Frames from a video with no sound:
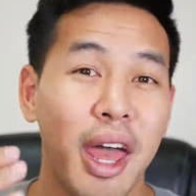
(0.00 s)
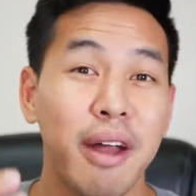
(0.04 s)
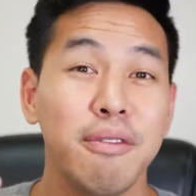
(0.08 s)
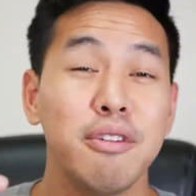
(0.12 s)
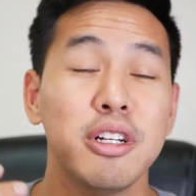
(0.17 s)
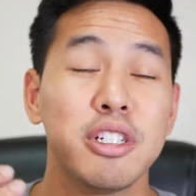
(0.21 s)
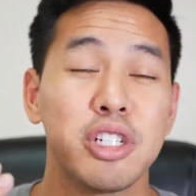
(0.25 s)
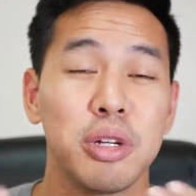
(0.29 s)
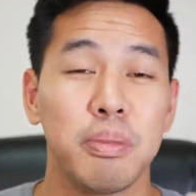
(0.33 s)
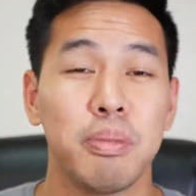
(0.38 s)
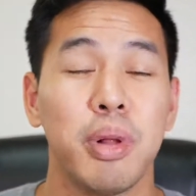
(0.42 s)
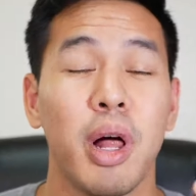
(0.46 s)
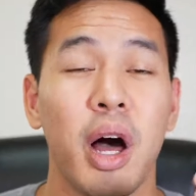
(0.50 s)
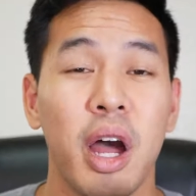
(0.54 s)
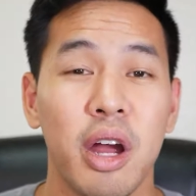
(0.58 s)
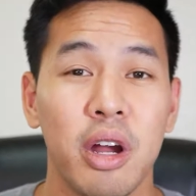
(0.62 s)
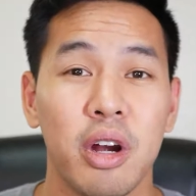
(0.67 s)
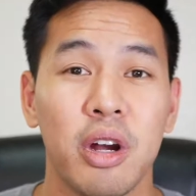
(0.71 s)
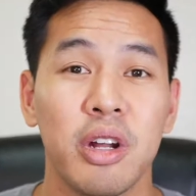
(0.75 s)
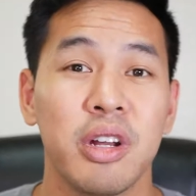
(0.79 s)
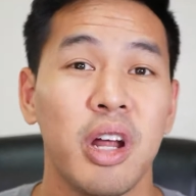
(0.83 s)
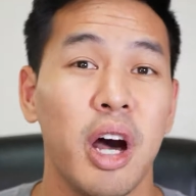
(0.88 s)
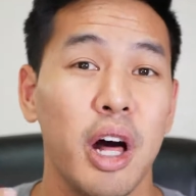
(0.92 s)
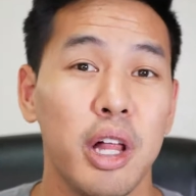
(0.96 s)
every supplier
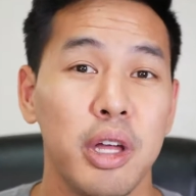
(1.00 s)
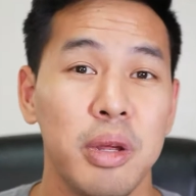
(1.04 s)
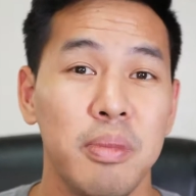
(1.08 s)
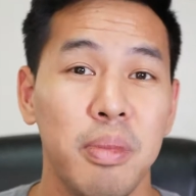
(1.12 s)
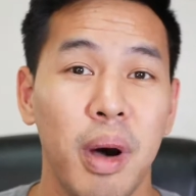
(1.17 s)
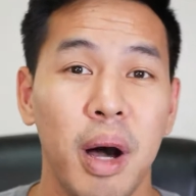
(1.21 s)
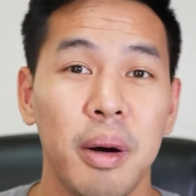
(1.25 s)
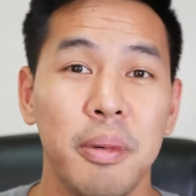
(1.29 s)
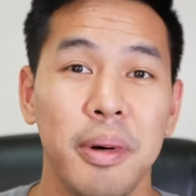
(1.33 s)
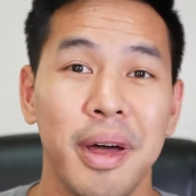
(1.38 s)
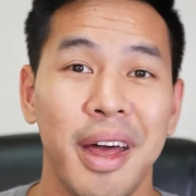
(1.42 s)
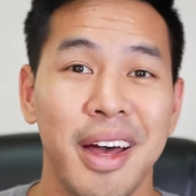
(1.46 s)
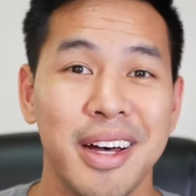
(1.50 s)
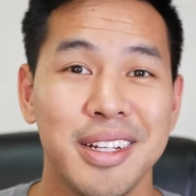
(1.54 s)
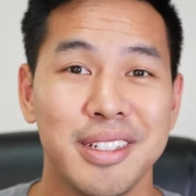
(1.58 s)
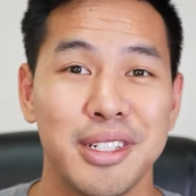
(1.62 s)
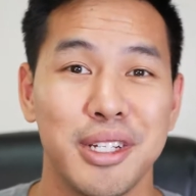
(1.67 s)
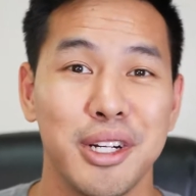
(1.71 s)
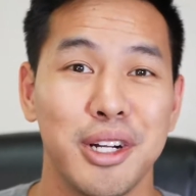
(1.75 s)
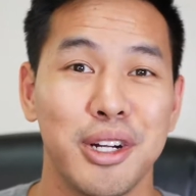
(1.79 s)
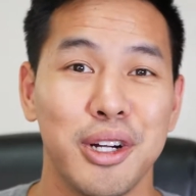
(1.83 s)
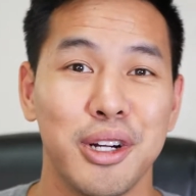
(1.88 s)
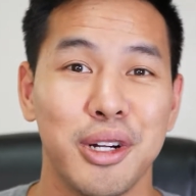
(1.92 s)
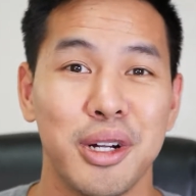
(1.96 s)
on Alibaba has
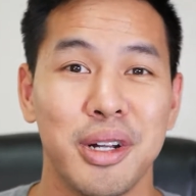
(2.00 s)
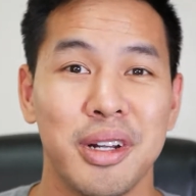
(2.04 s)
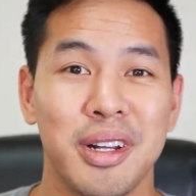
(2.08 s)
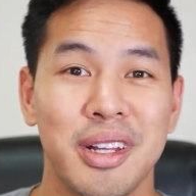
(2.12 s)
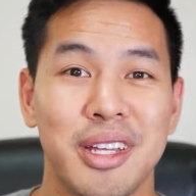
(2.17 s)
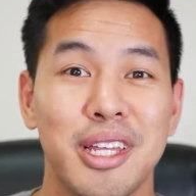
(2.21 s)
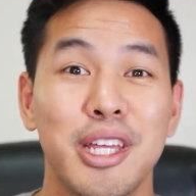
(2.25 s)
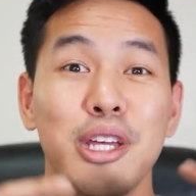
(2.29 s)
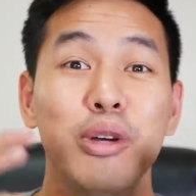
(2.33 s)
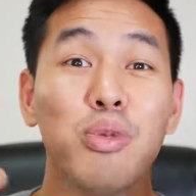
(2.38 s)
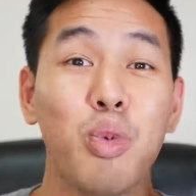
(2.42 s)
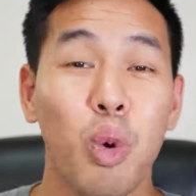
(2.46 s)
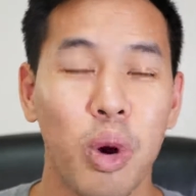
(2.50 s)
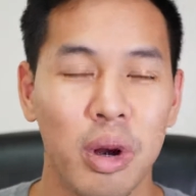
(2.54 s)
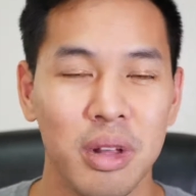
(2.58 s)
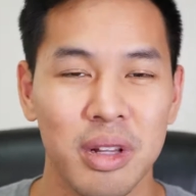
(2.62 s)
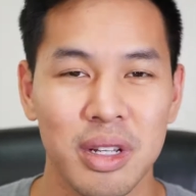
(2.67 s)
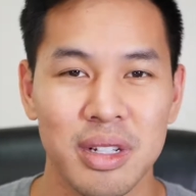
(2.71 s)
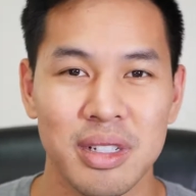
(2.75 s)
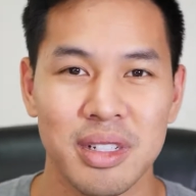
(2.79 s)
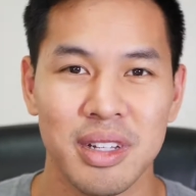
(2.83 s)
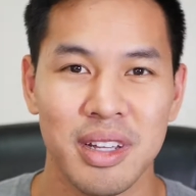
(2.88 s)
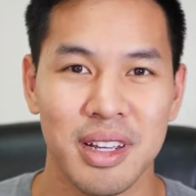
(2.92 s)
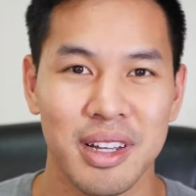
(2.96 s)
their keyword
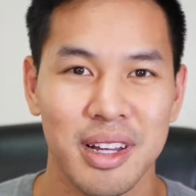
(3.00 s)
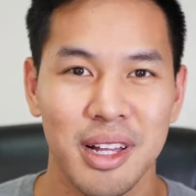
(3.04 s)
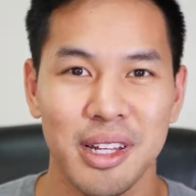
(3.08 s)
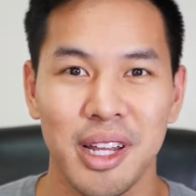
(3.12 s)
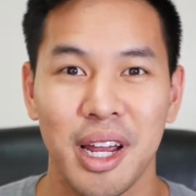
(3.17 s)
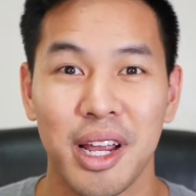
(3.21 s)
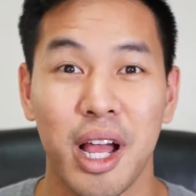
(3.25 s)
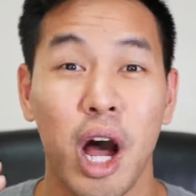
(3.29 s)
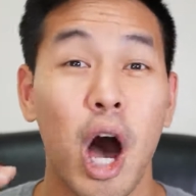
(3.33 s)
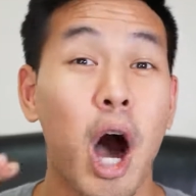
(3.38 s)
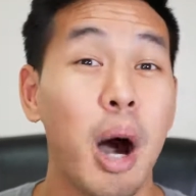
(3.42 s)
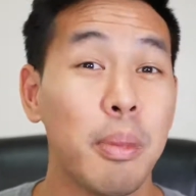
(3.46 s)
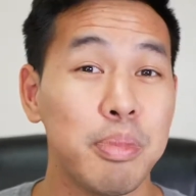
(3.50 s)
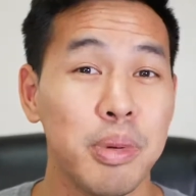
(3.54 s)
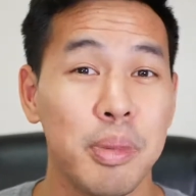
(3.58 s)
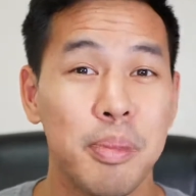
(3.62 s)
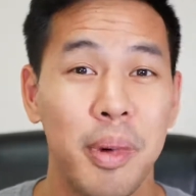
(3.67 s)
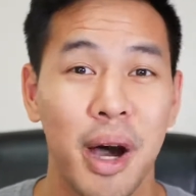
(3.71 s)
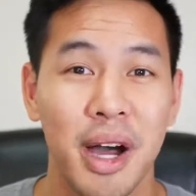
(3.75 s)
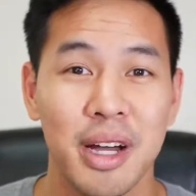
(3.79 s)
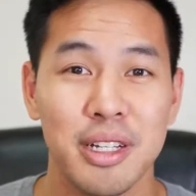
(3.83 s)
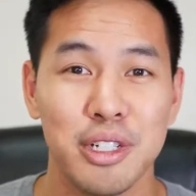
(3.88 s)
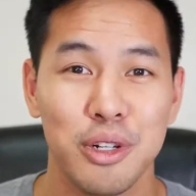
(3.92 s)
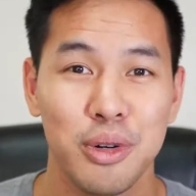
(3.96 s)
listing like
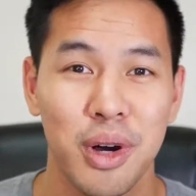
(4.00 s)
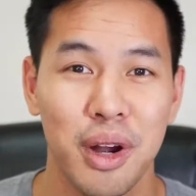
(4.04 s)
optimized,